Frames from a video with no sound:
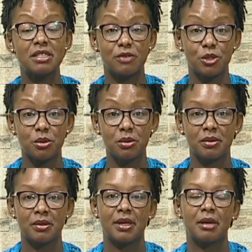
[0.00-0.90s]
View.
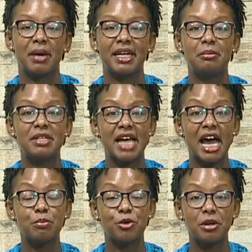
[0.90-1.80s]
My name is Anne
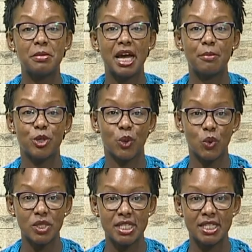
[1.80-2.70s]
Moremi. I'm your
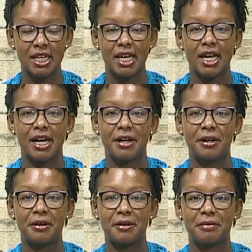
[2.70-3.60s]
host.
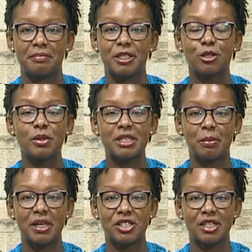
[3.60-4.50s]
Uh, it's always a
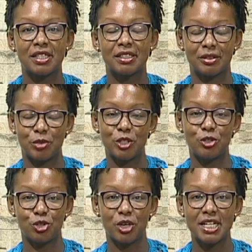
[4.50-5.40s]
pleasure when you
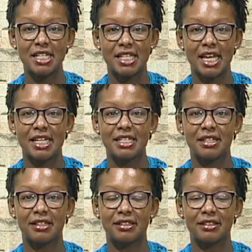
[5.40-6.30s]
join us, and
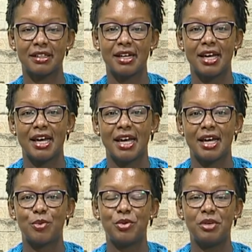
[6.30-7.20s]
uh,
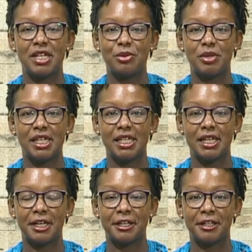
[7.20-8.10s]
we really, really
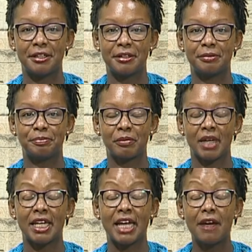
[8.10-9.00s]
uh,
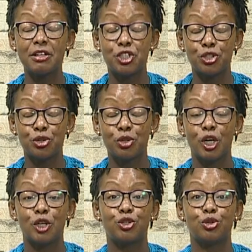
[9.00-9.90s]
encourage you
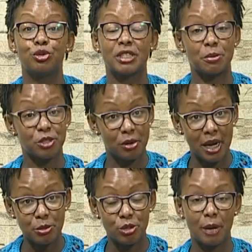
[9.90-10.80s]
to
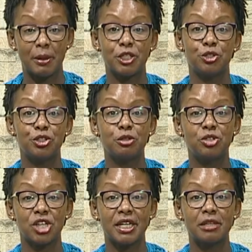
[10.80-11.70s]
subscribe to our YouTube
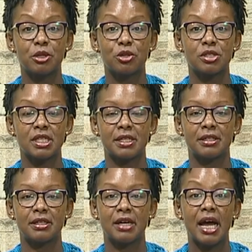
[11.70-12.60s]
channel because
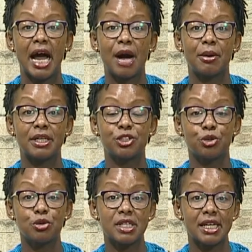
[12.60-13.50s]
uh, our
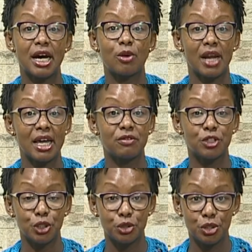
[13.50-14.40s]
shows are now live on
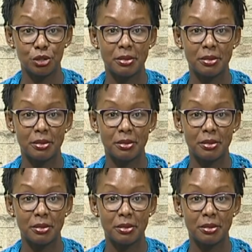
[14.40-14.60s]
YouTube.